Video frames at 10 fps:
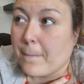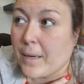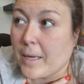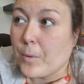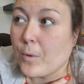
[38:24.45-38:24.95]

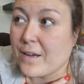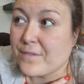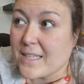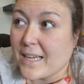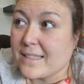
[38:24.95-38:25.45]
people have
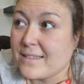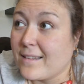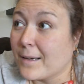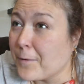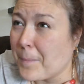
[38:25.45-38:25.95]
said
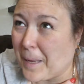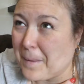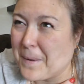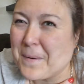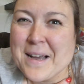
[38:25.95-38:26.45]
other
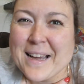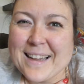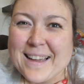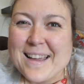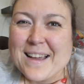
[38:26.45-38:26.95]
people
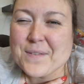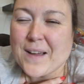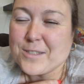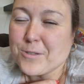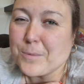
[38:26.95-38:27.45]
have
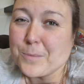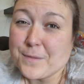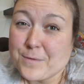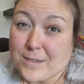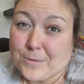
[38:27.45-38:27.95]
had trouble
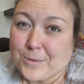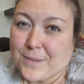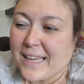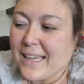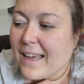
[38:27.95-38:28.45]
with
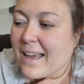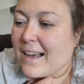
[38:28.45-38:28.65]
Ravelry.